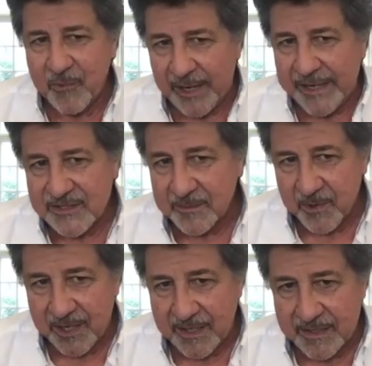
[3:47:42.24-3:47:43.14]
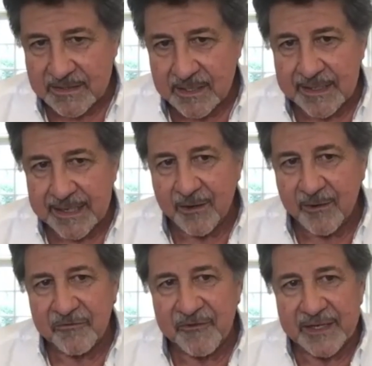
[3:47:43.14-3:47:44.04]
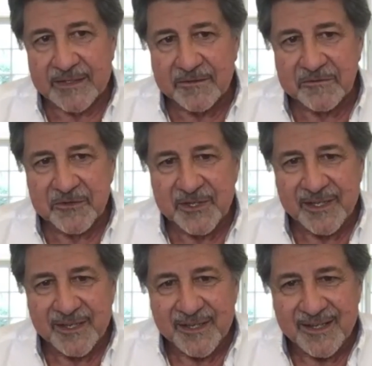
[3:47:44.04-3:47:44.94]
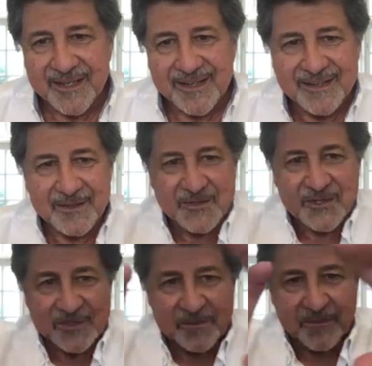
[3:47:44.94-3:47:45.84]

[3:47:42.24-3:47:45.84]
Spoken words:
quite surprised at how effective just